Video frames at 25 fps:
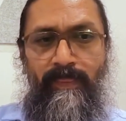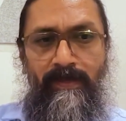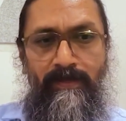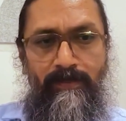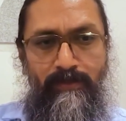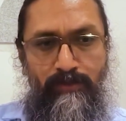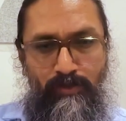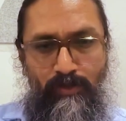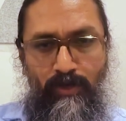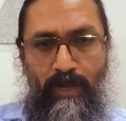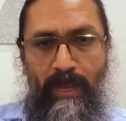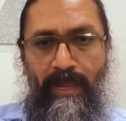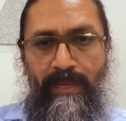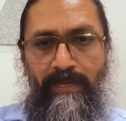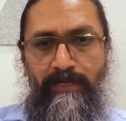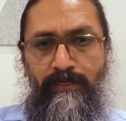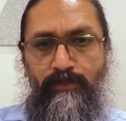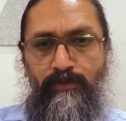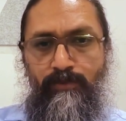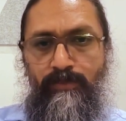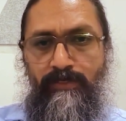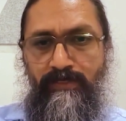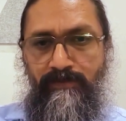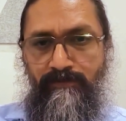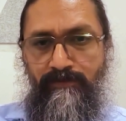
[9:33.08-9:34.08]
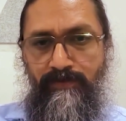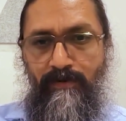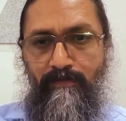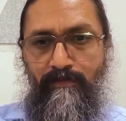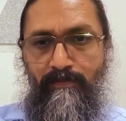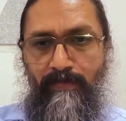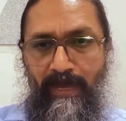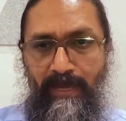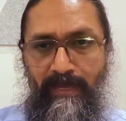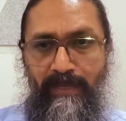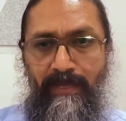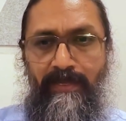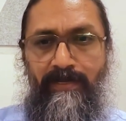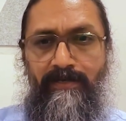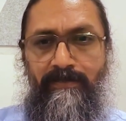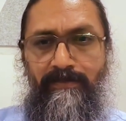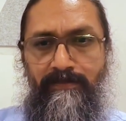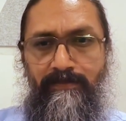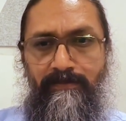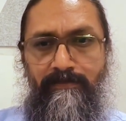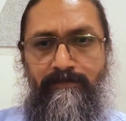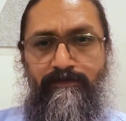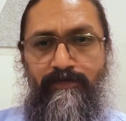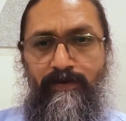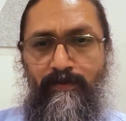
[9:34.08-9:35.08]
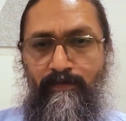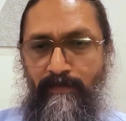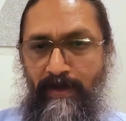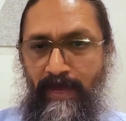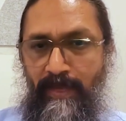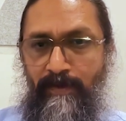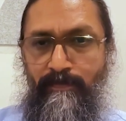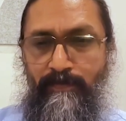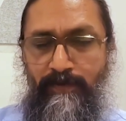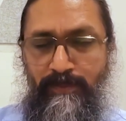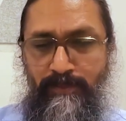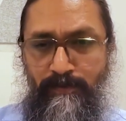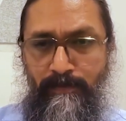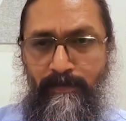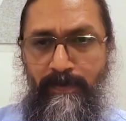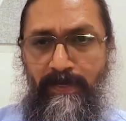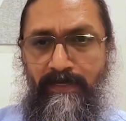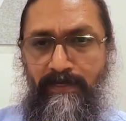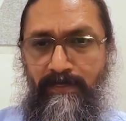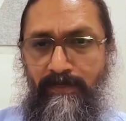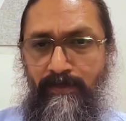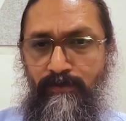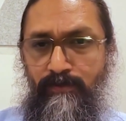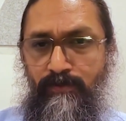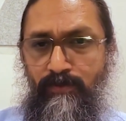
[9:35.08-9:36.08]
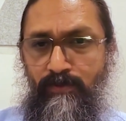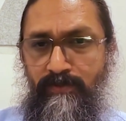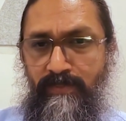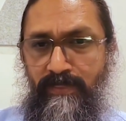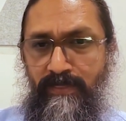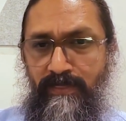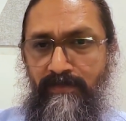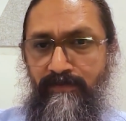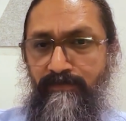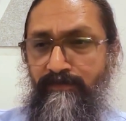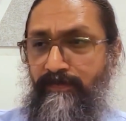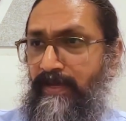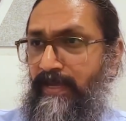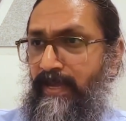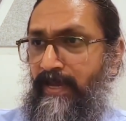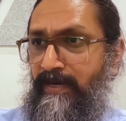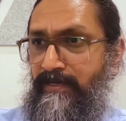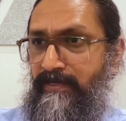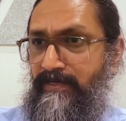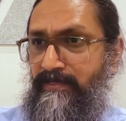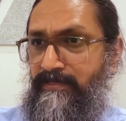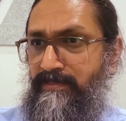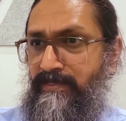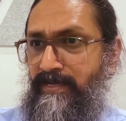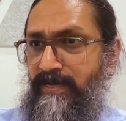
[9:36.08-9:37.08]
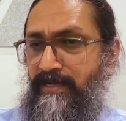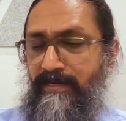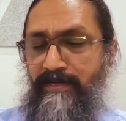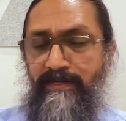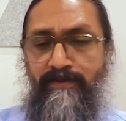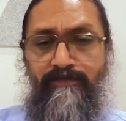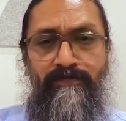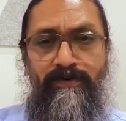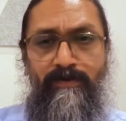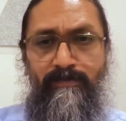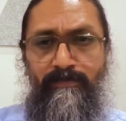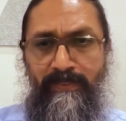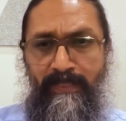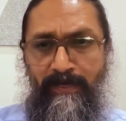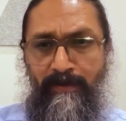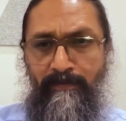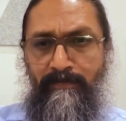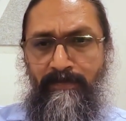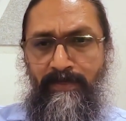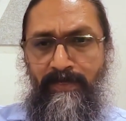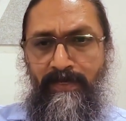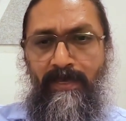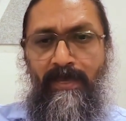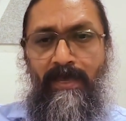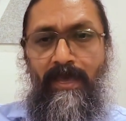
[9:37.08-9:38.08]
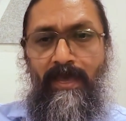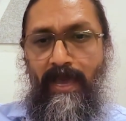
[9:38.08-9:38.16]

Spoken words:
So I do it from my end, from my perspective, so that if I understand it from them,